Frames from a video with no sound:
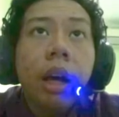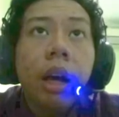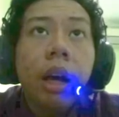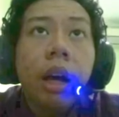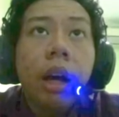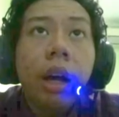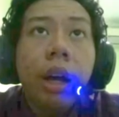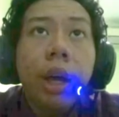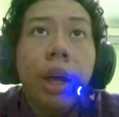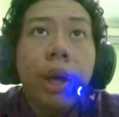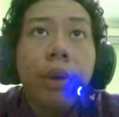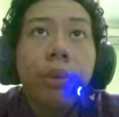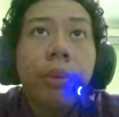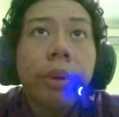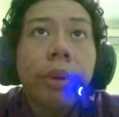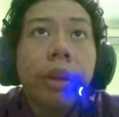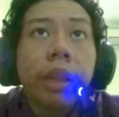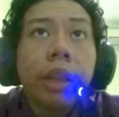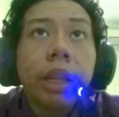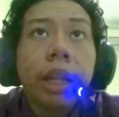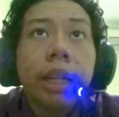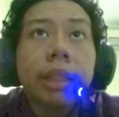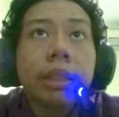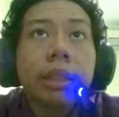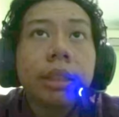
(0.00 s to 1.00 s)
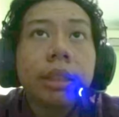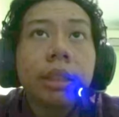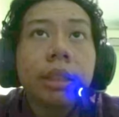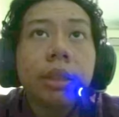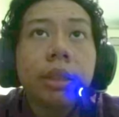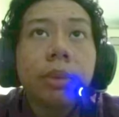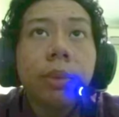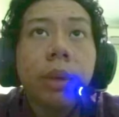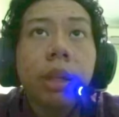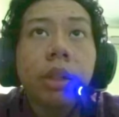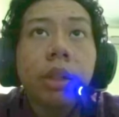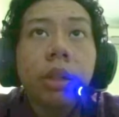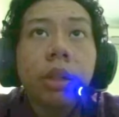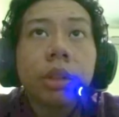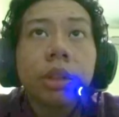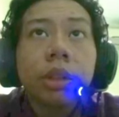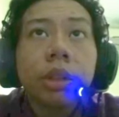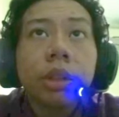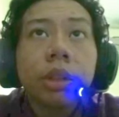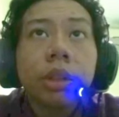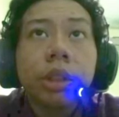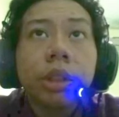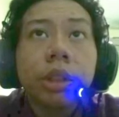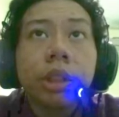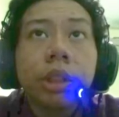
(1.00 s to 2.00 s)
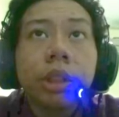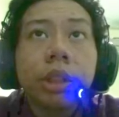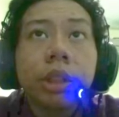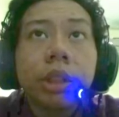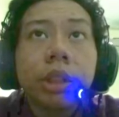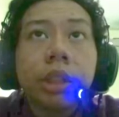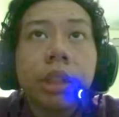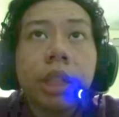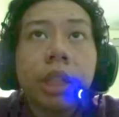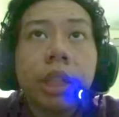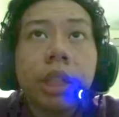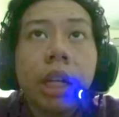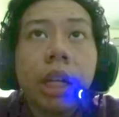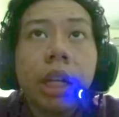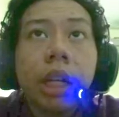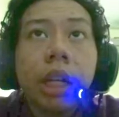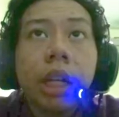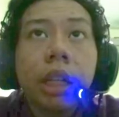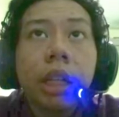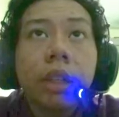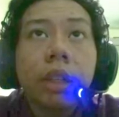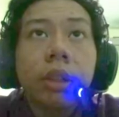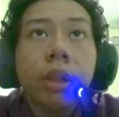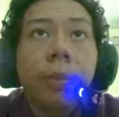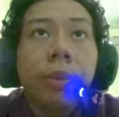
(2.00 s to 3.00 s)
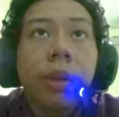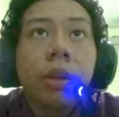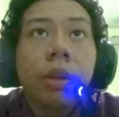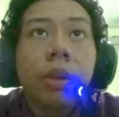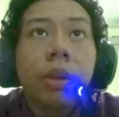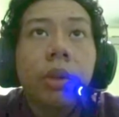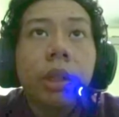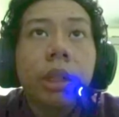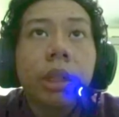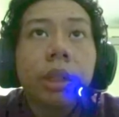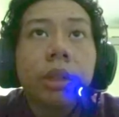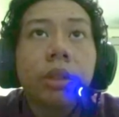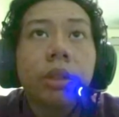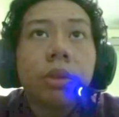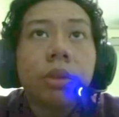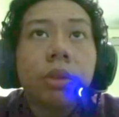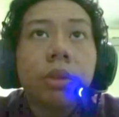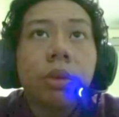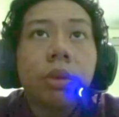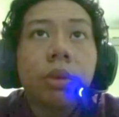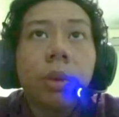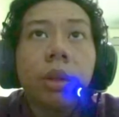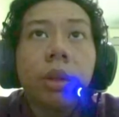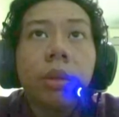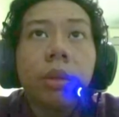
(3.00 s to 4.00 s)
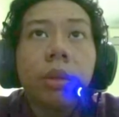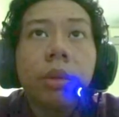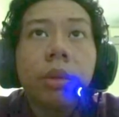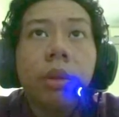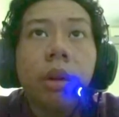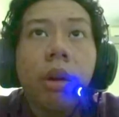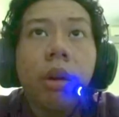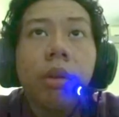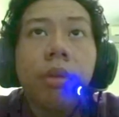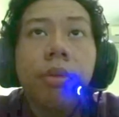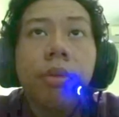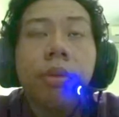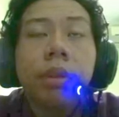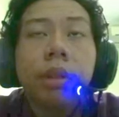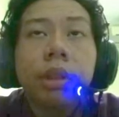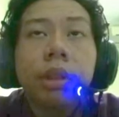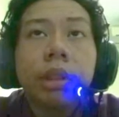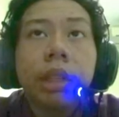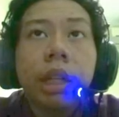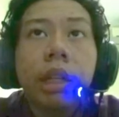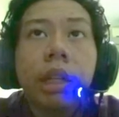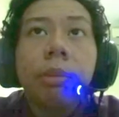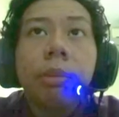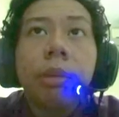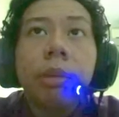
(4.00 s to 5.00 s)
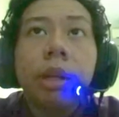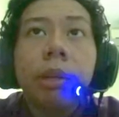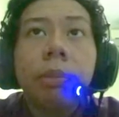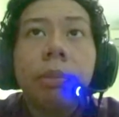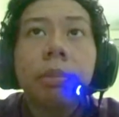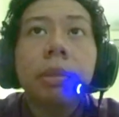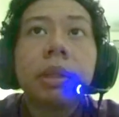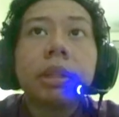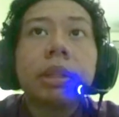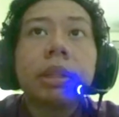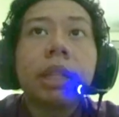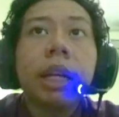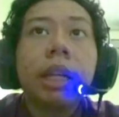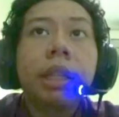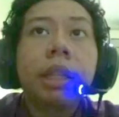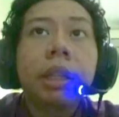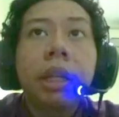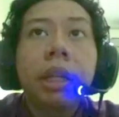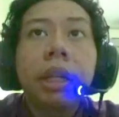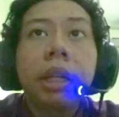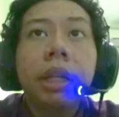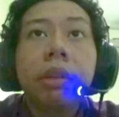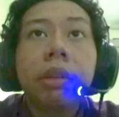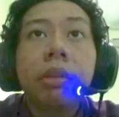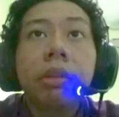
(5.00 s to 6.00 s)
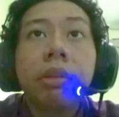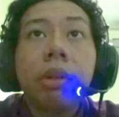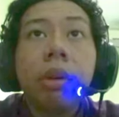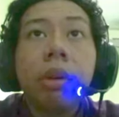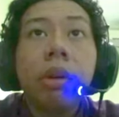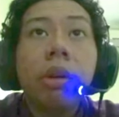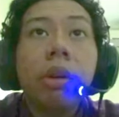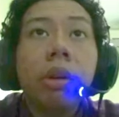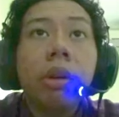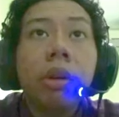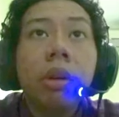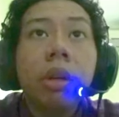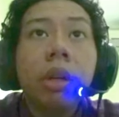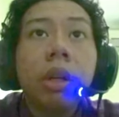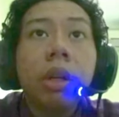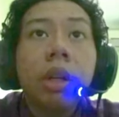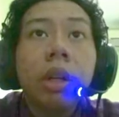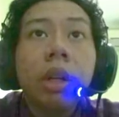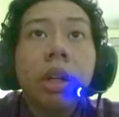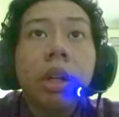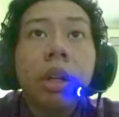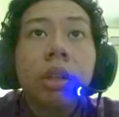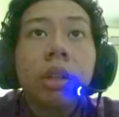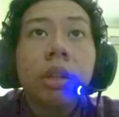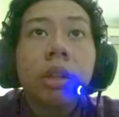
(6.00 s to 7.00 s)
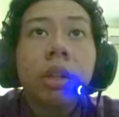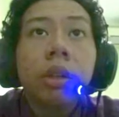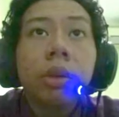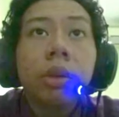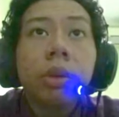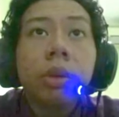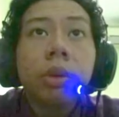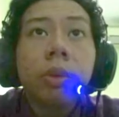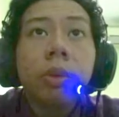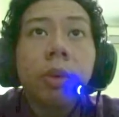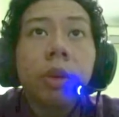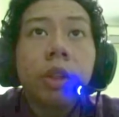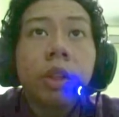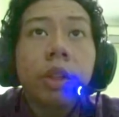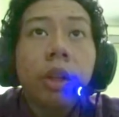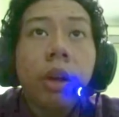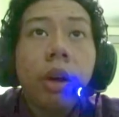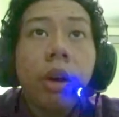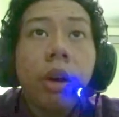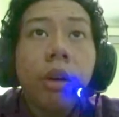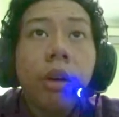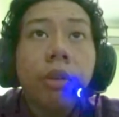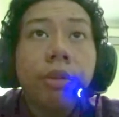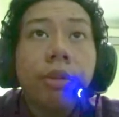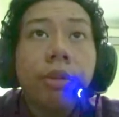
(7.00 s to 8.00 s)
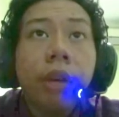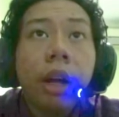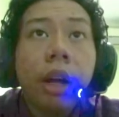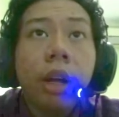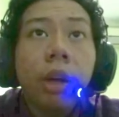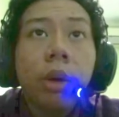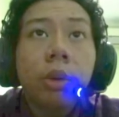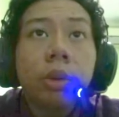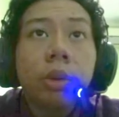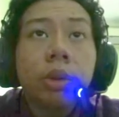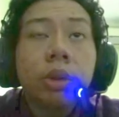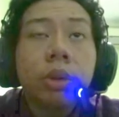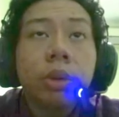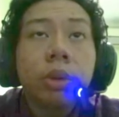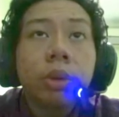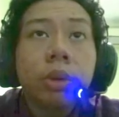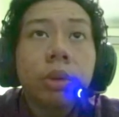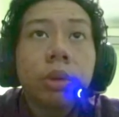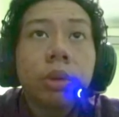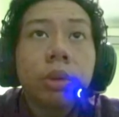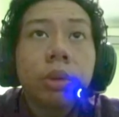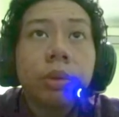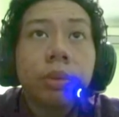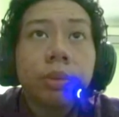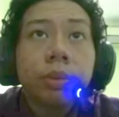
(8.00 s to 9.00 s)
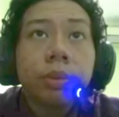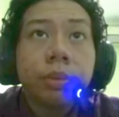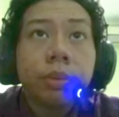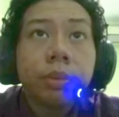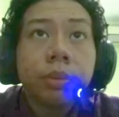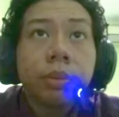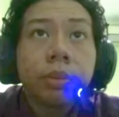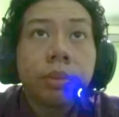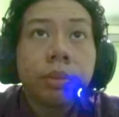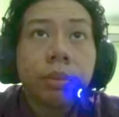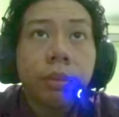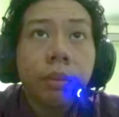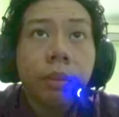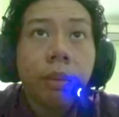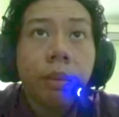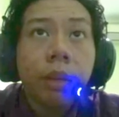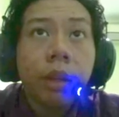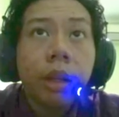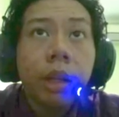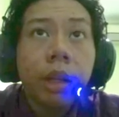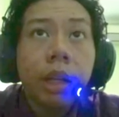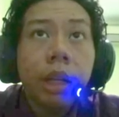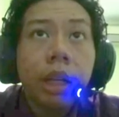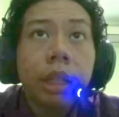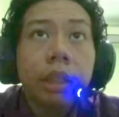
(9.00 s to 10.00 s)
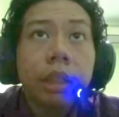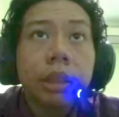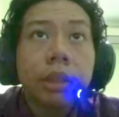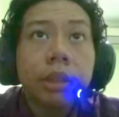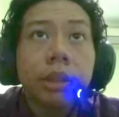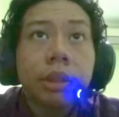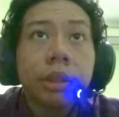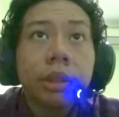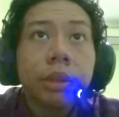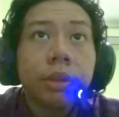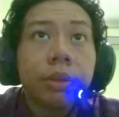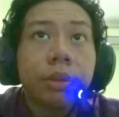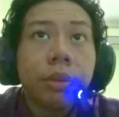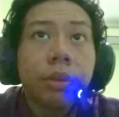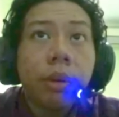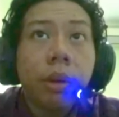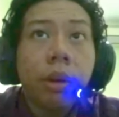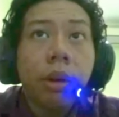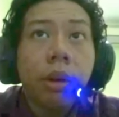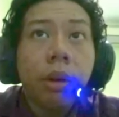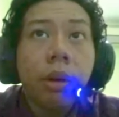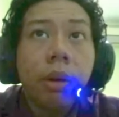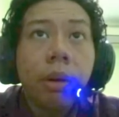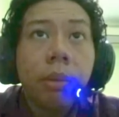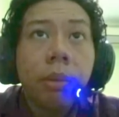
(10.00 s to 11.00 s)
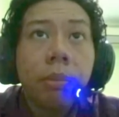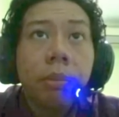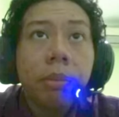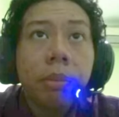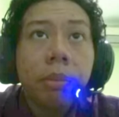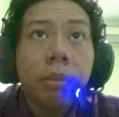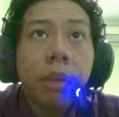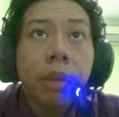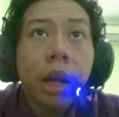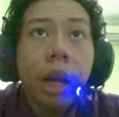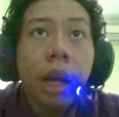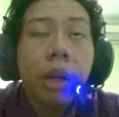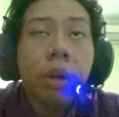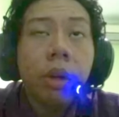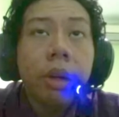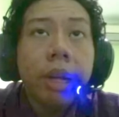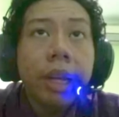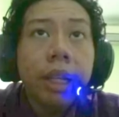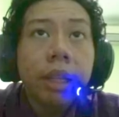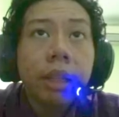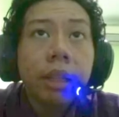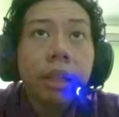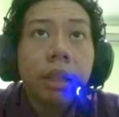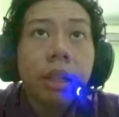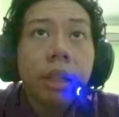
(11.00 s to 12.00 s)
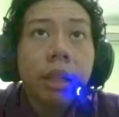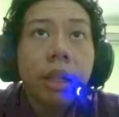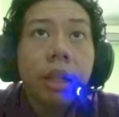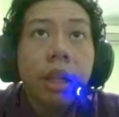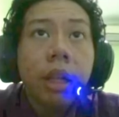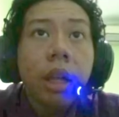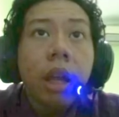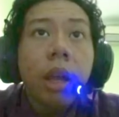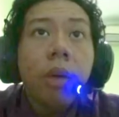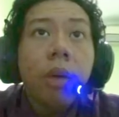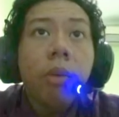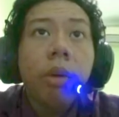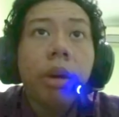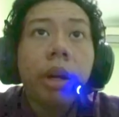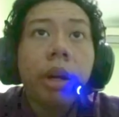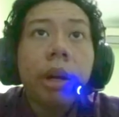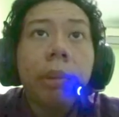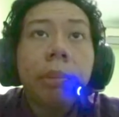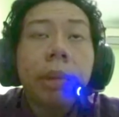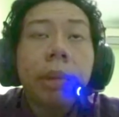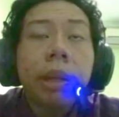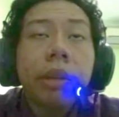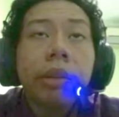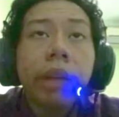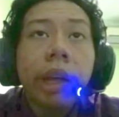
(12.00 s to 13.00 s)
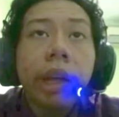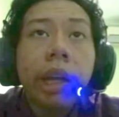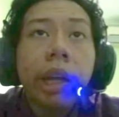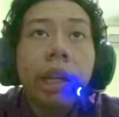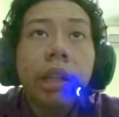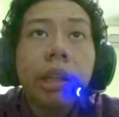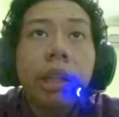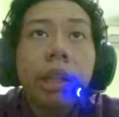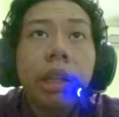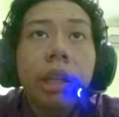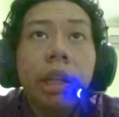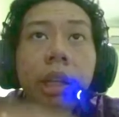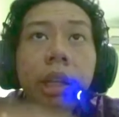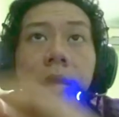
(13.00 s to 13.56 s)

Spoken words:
If with less one oxygen atom, the rule is root word of first element plus ITE. So the root word of IO2 is from iodate. We replace ATE